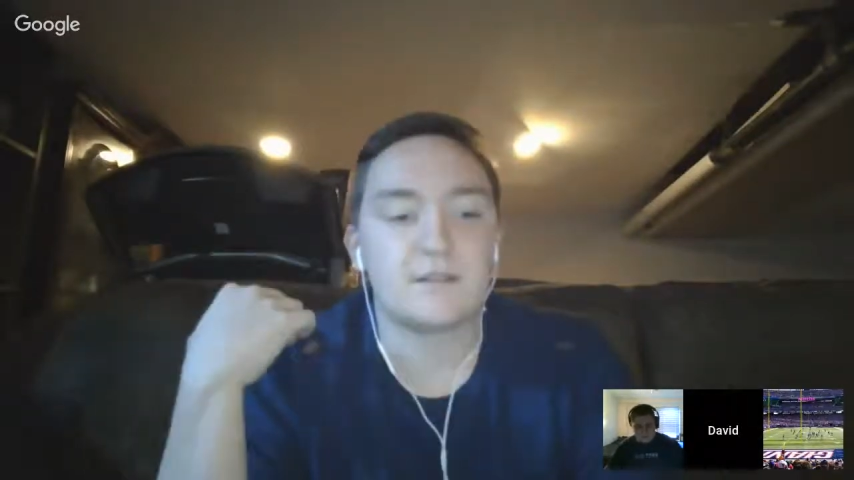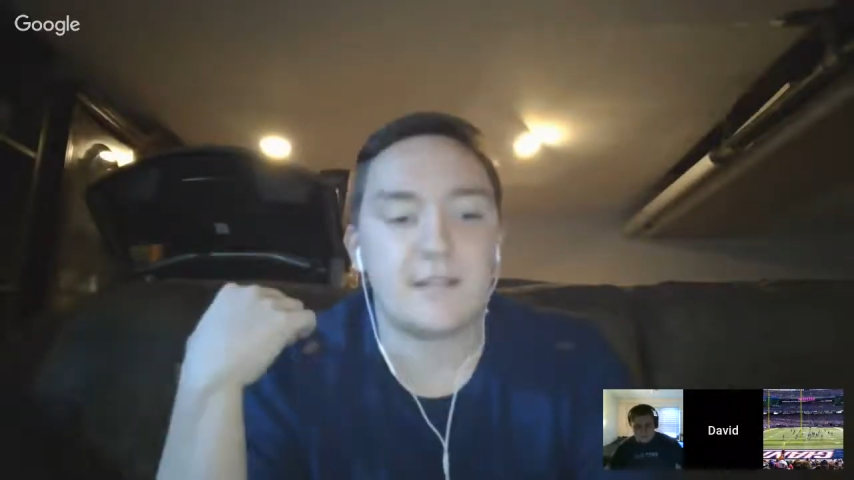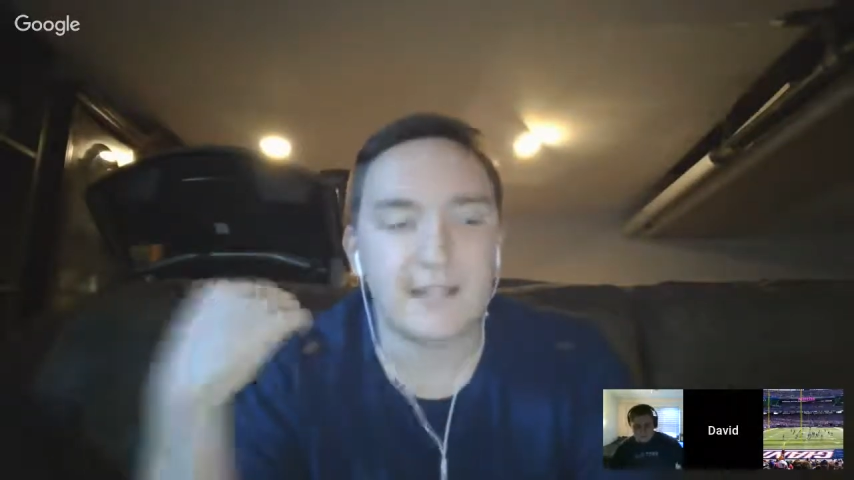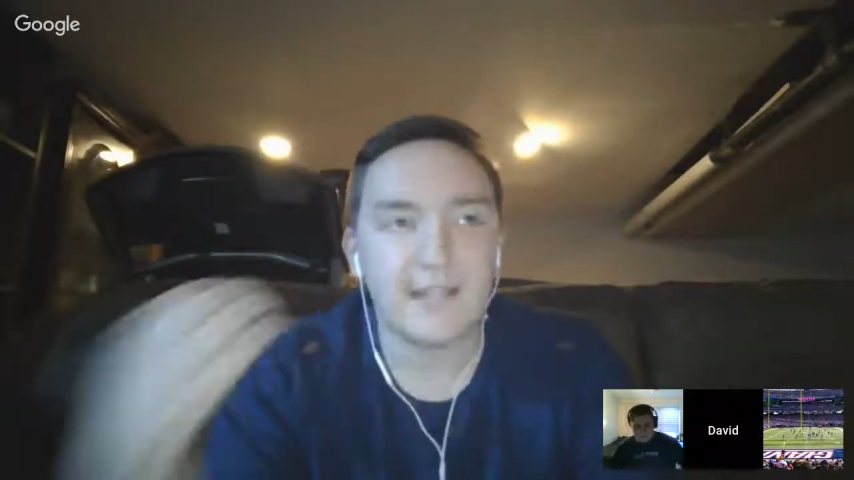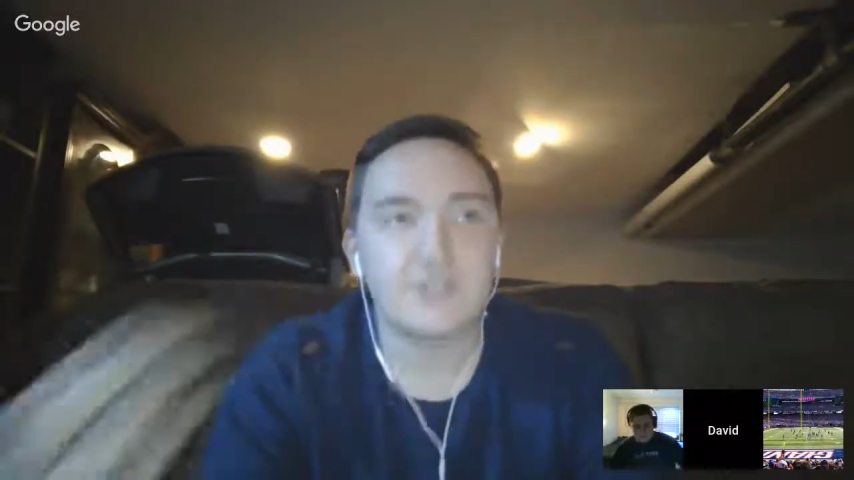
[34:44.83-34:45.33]

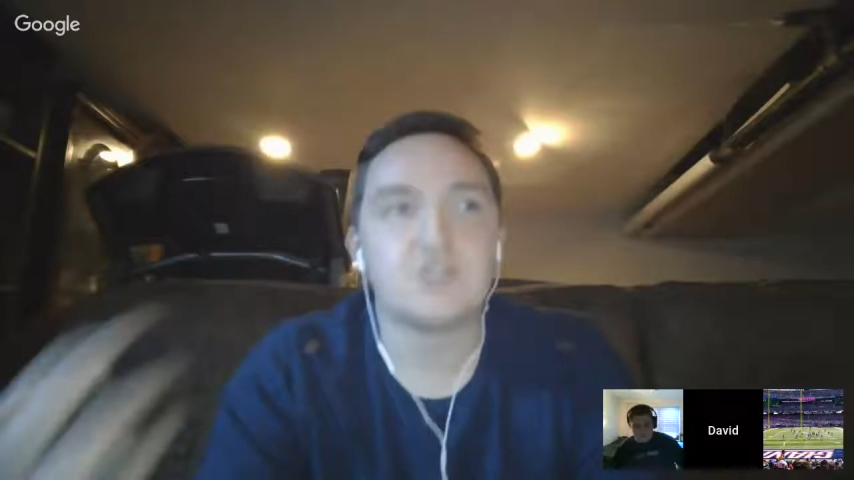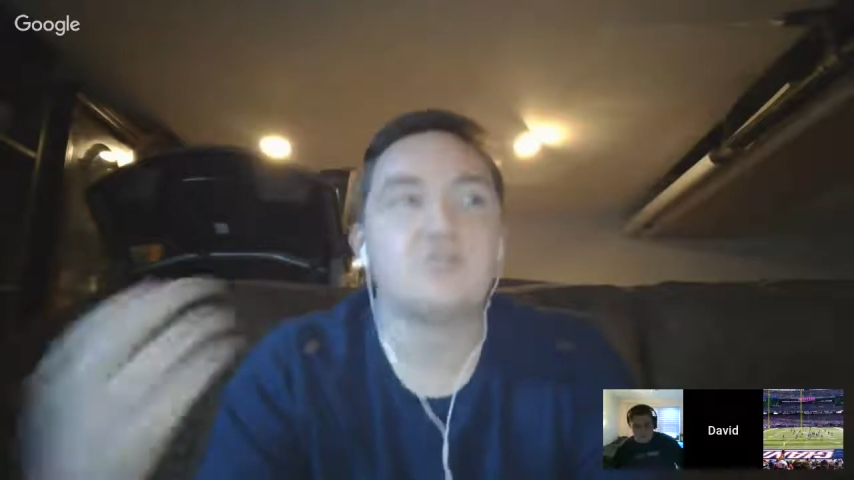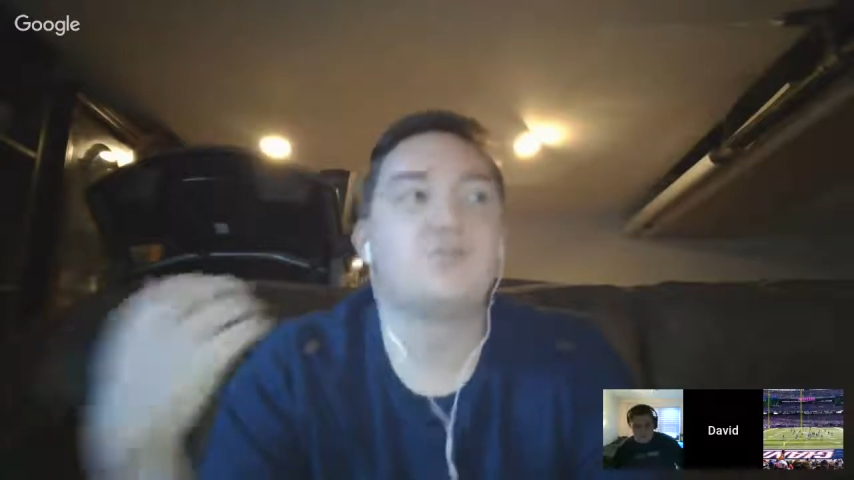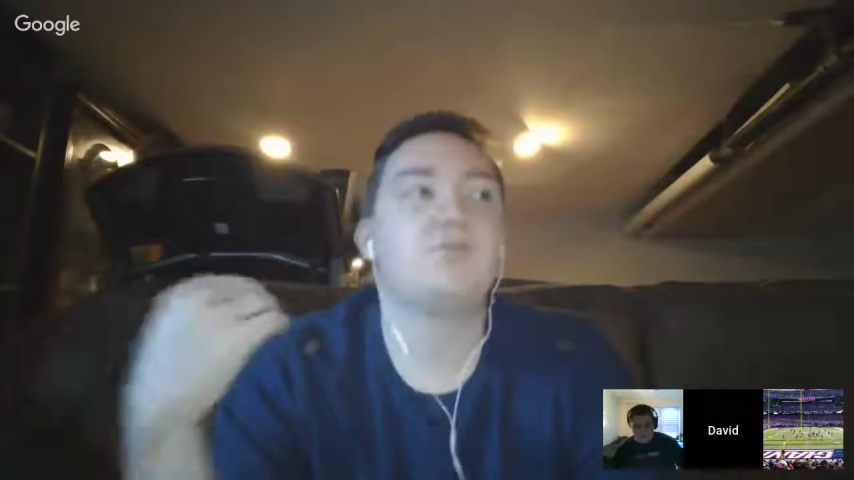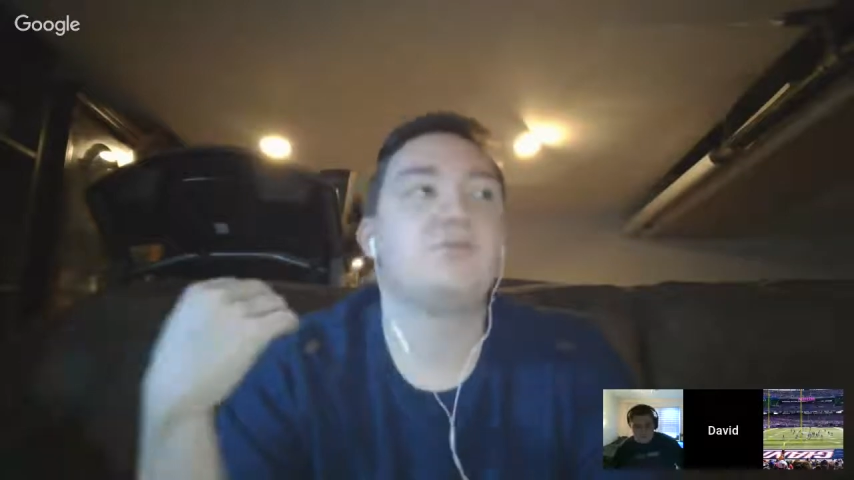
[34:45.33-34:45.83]

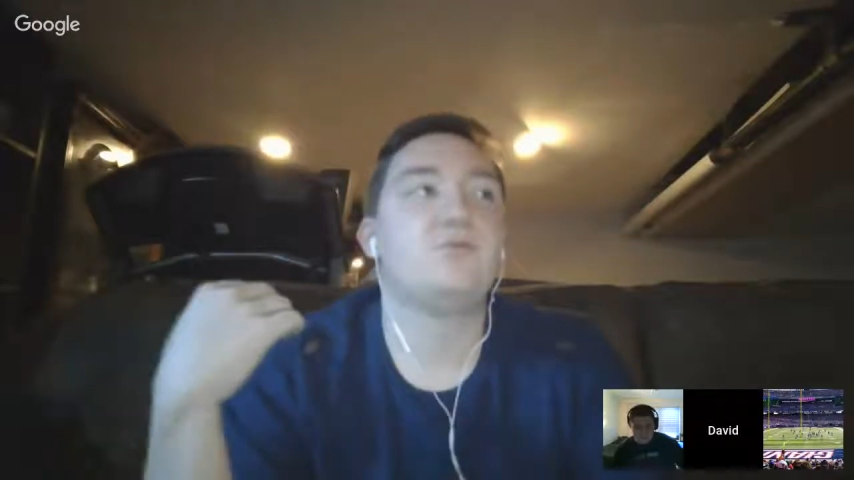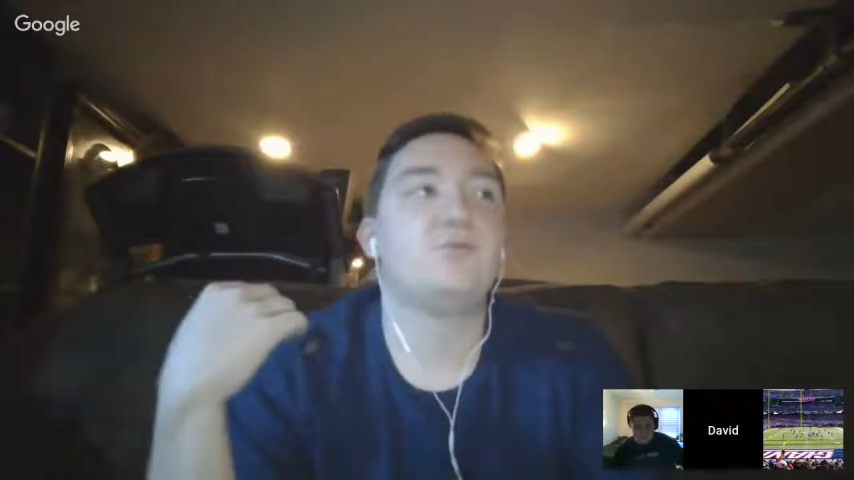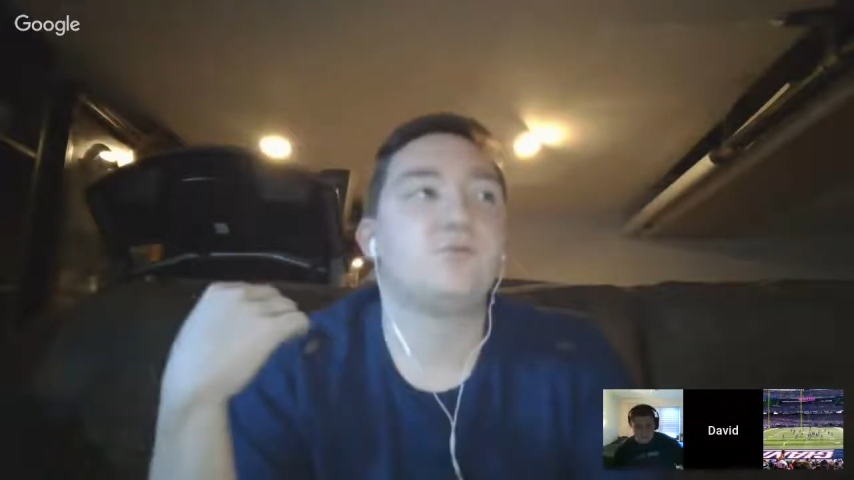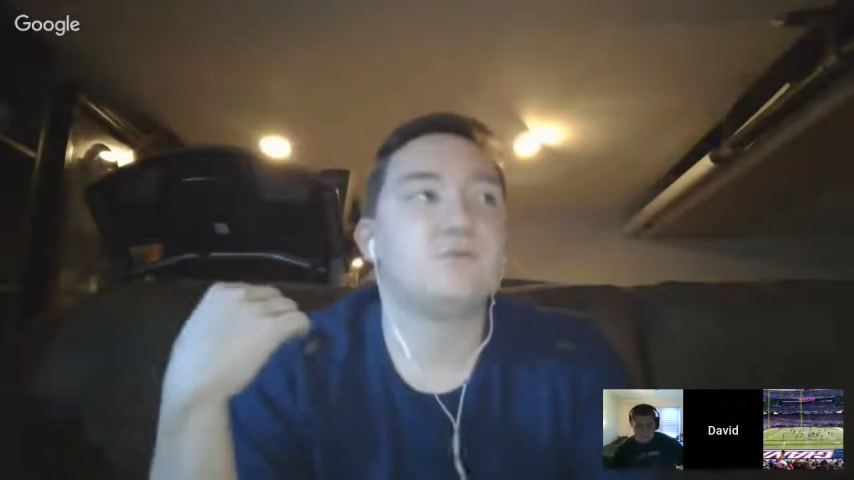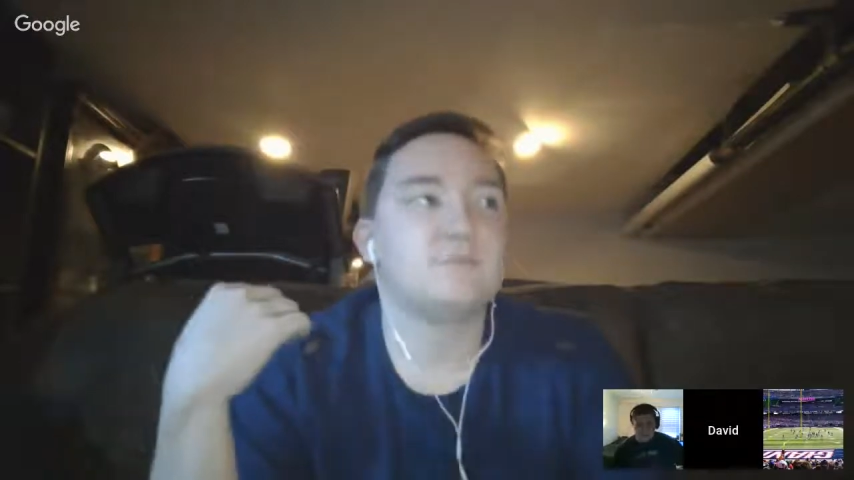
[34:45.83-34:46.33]
dedication to